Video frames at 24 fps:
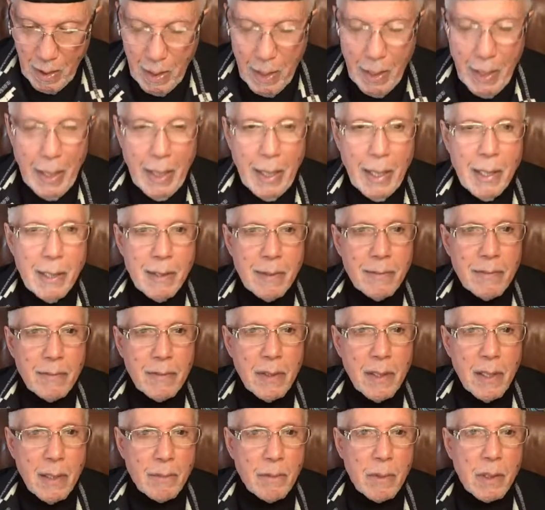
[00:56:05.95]
And
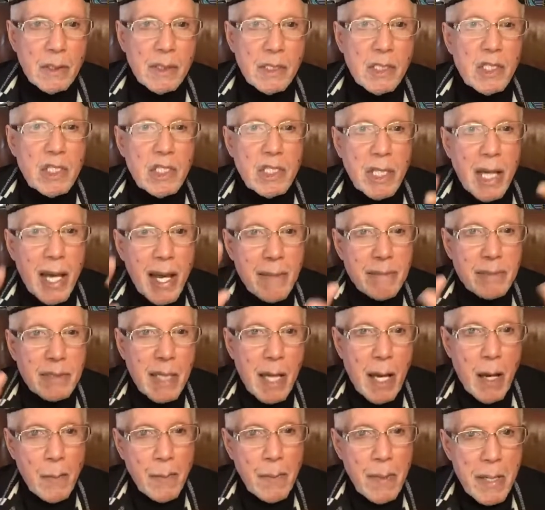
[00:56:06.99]
it really shapes
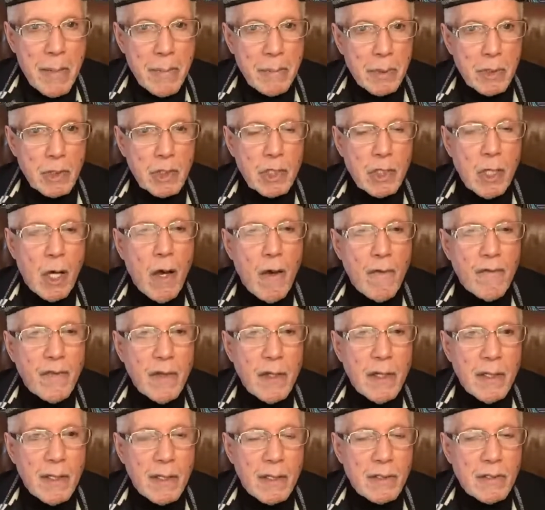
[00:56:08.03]
how people saw
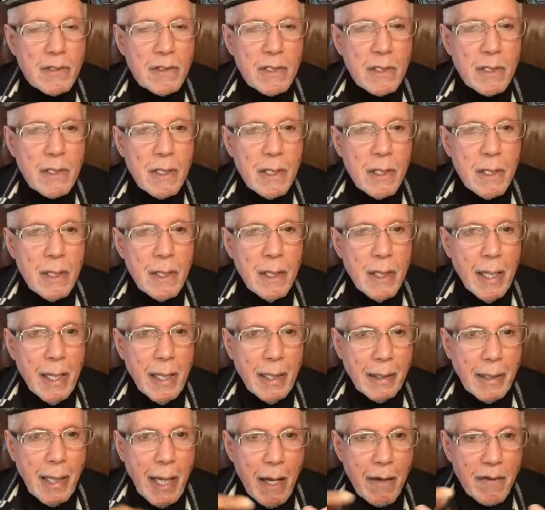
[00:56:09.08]
things
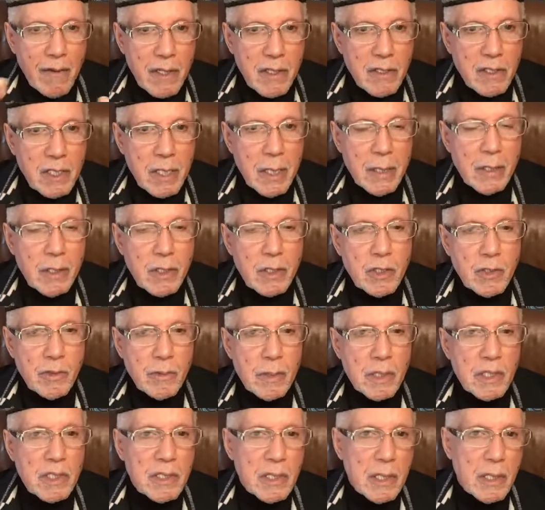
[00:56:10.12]
and how they tended to
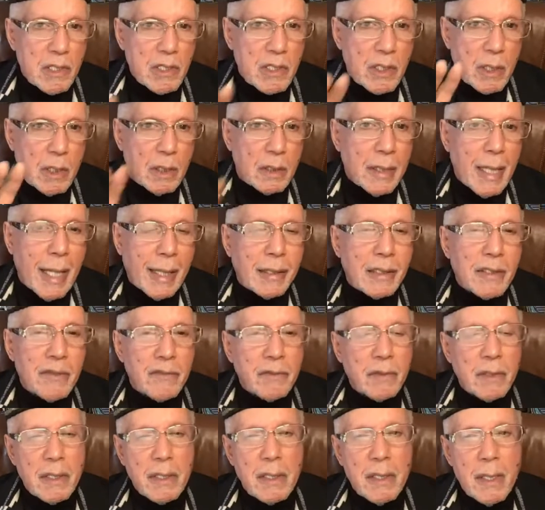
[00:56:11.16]
resist
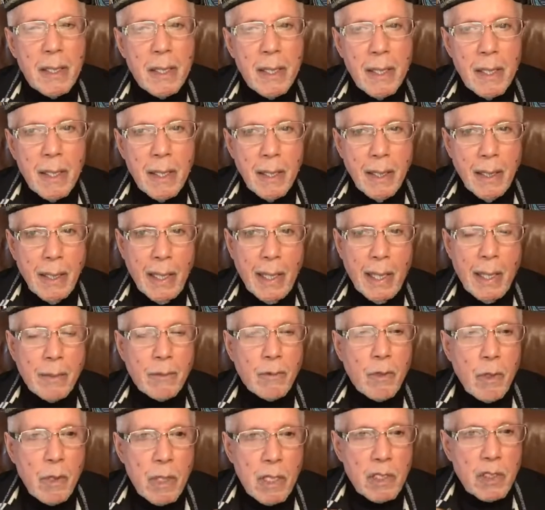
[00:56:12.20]
collectively and
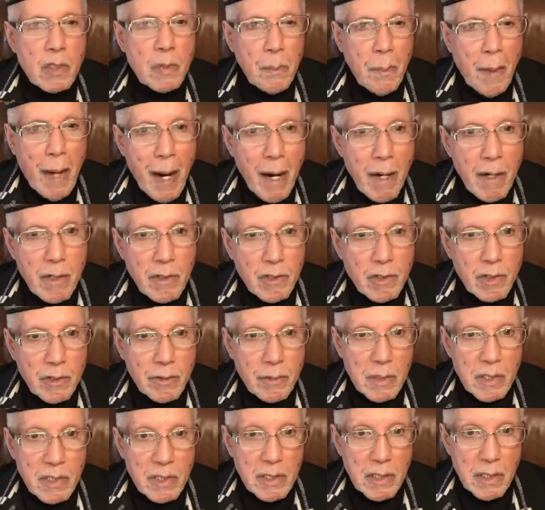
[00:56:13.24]
were inspired to
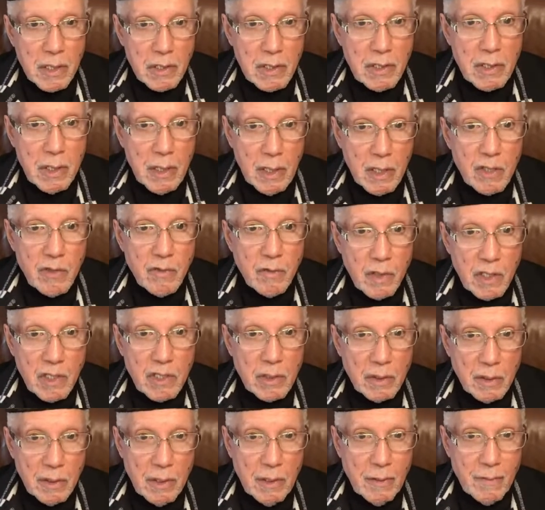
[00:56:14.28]
resist
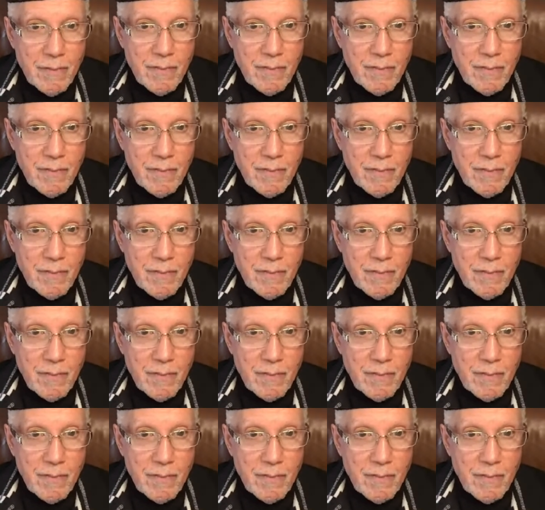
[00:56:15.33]
individually.